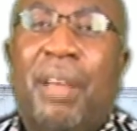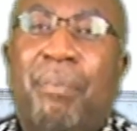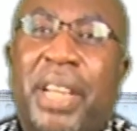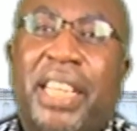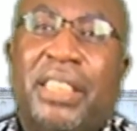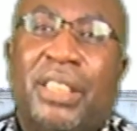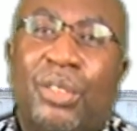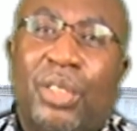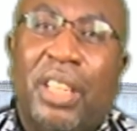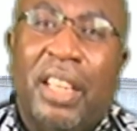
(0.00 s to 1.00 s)
make it
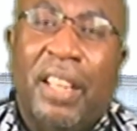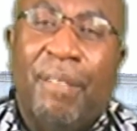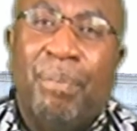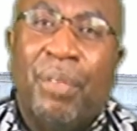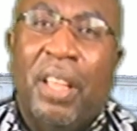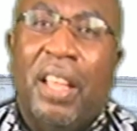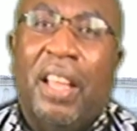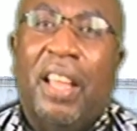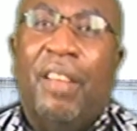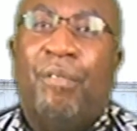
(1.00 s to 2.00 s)
to the
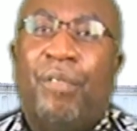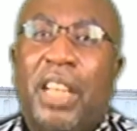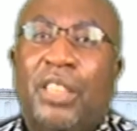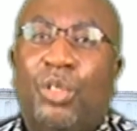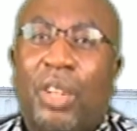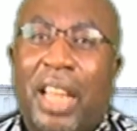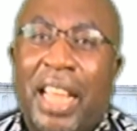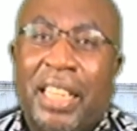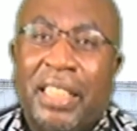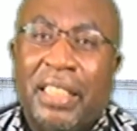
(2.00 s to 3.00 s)
1st
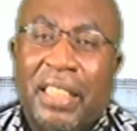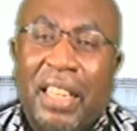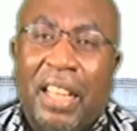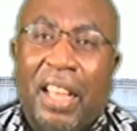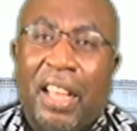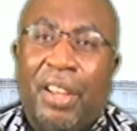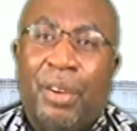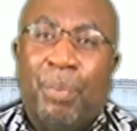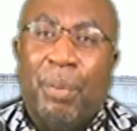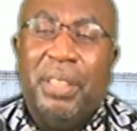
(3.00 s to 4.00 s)
July
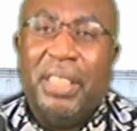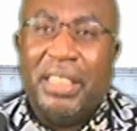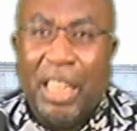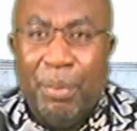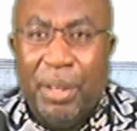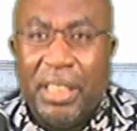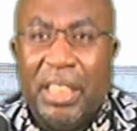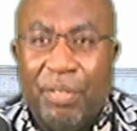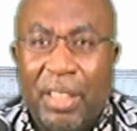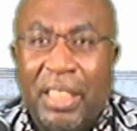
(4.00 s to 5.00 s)
Republic Day
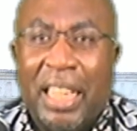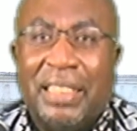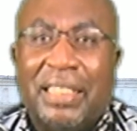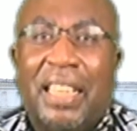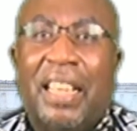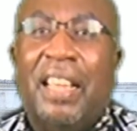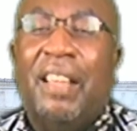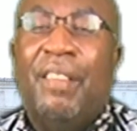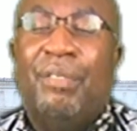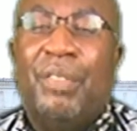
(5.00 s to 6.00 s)
celebration event. That's the
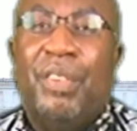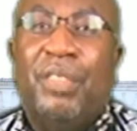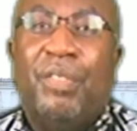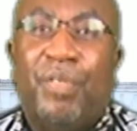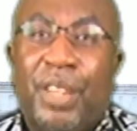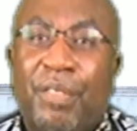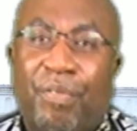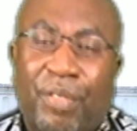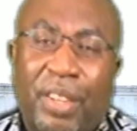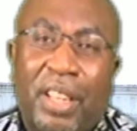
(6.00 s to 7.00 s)

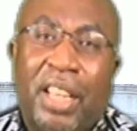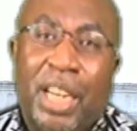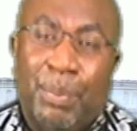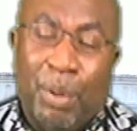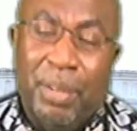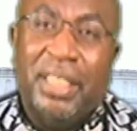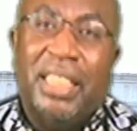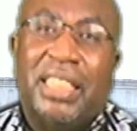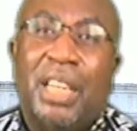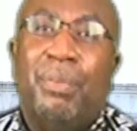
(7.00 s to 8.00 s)
55th Republic
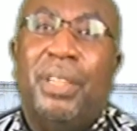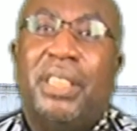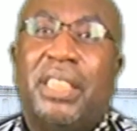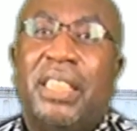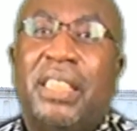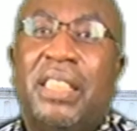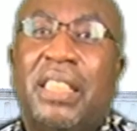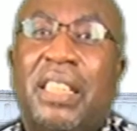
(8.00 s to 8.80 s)
Day celebration